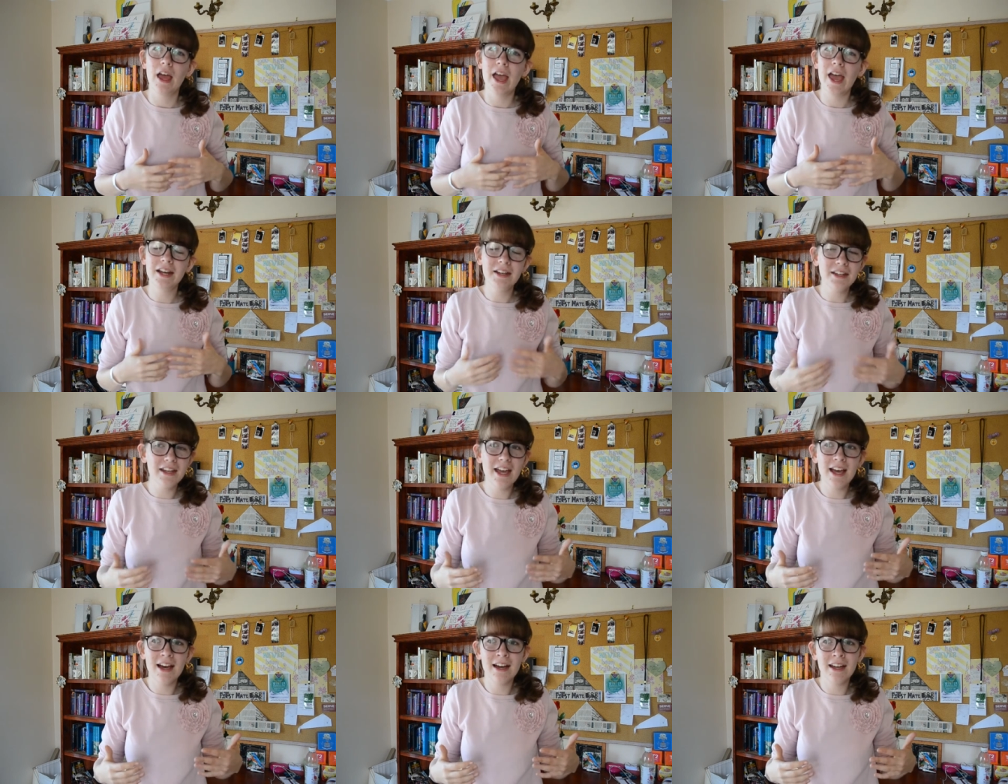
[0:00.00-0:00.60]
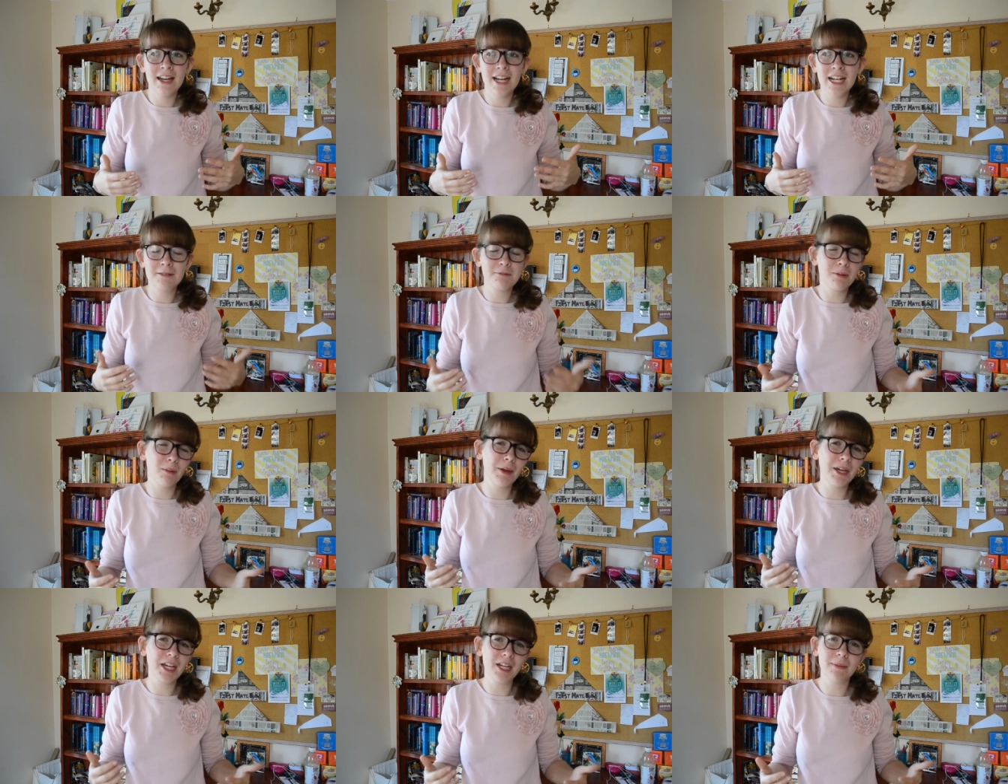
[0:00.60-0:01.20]
and yeah, it's
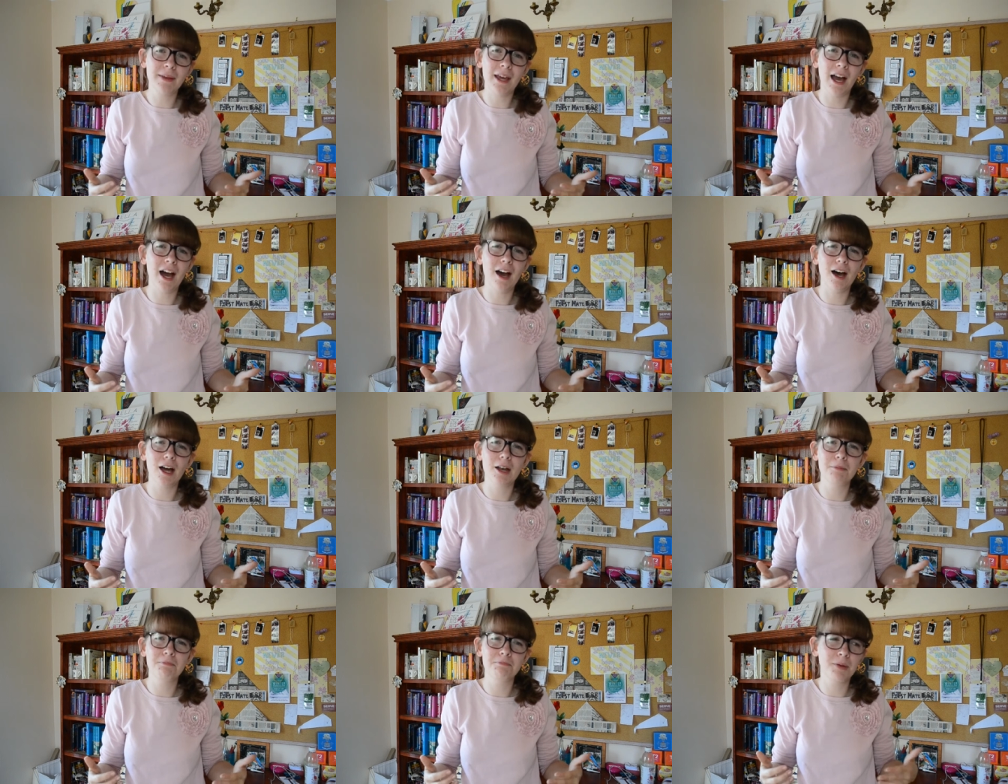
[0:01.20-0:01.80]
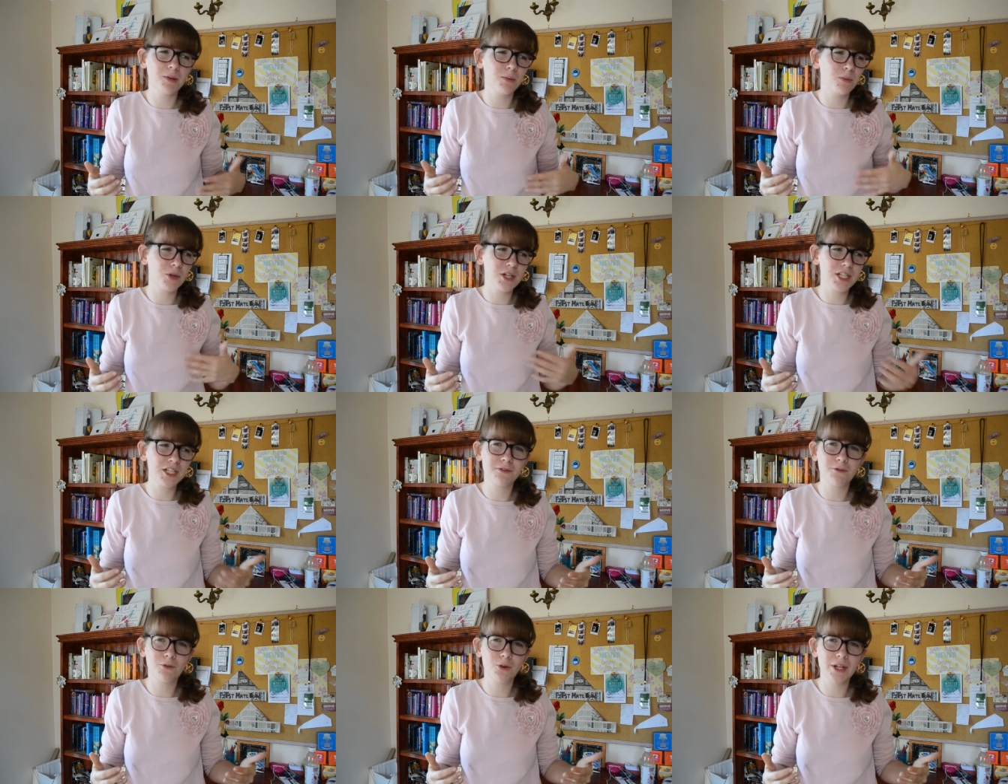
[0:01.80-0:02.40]
probably going to be hard, but what
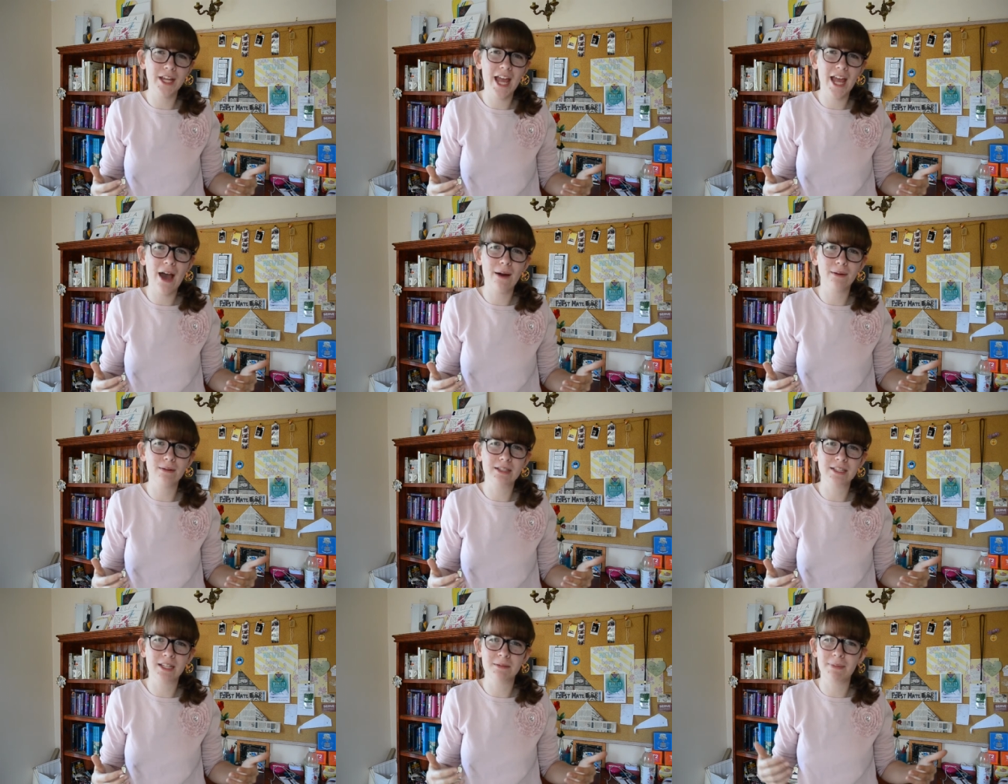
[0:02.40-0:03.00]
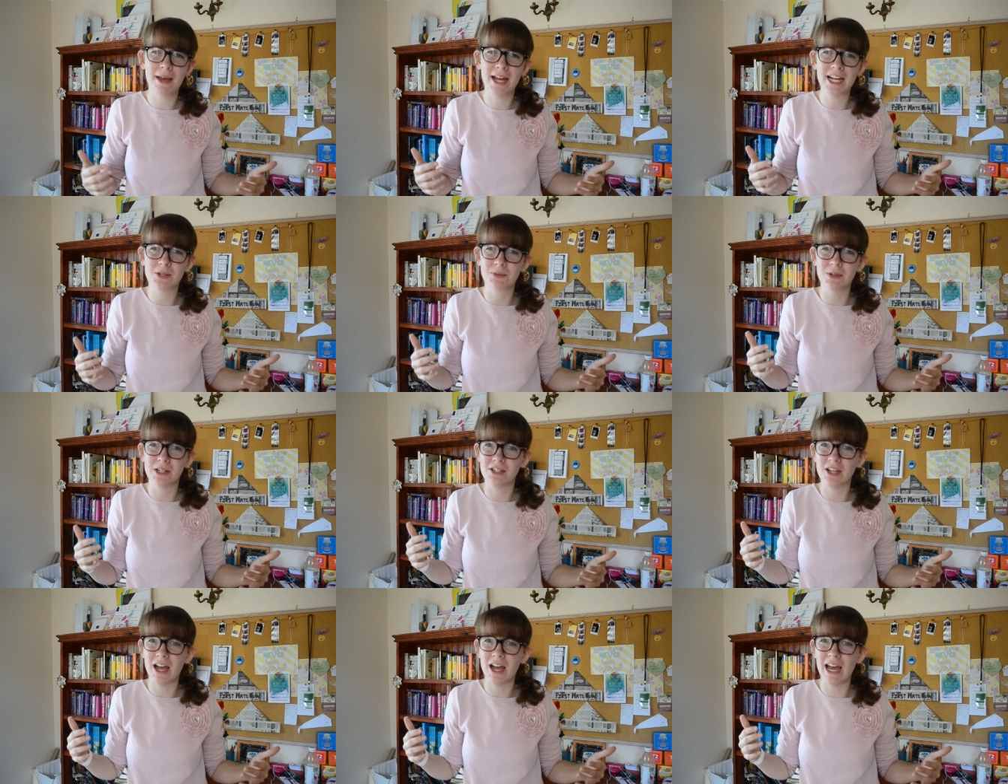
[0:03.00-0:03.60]
is forty hours compared to an
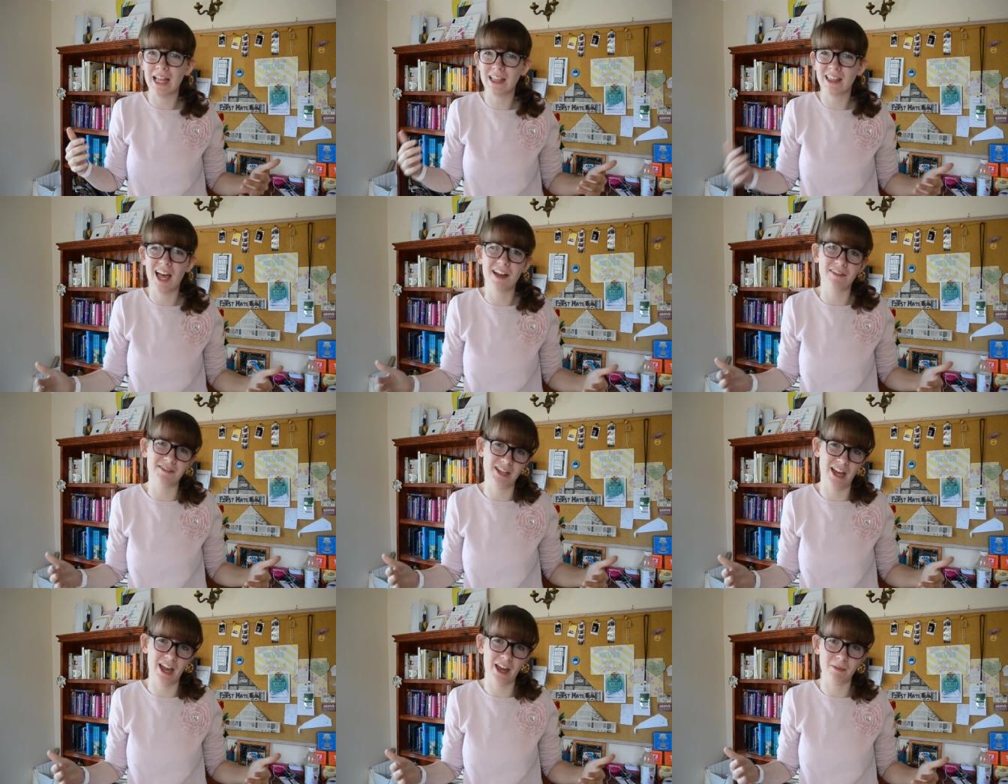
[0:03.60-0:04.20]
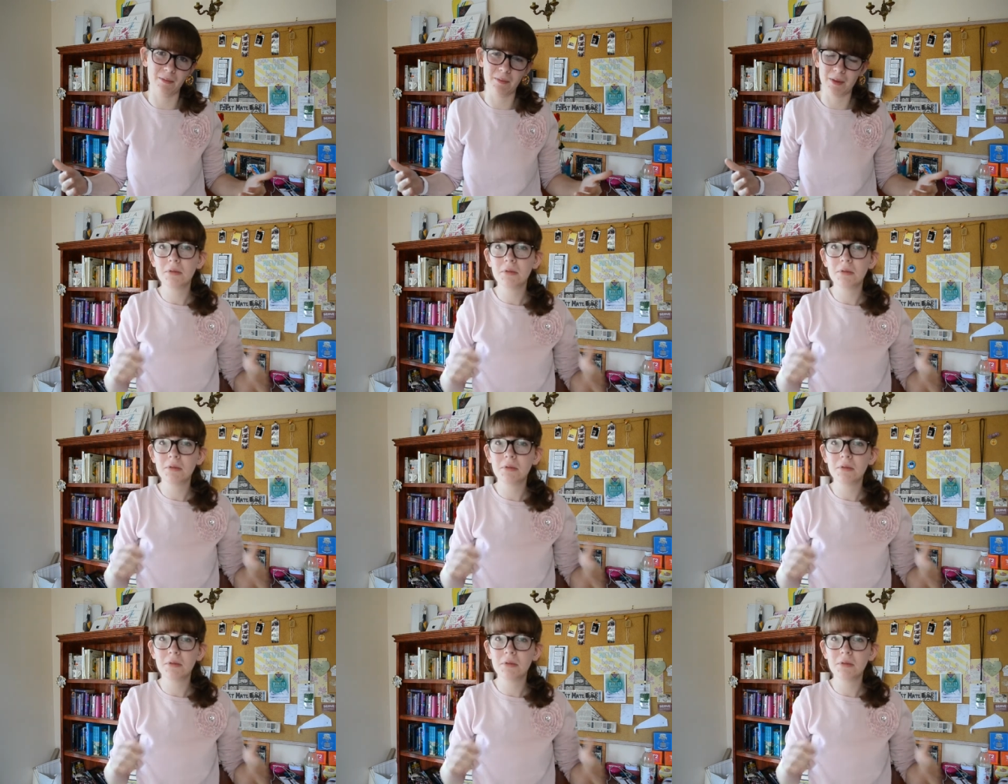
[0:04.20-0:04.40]
entire lifetime?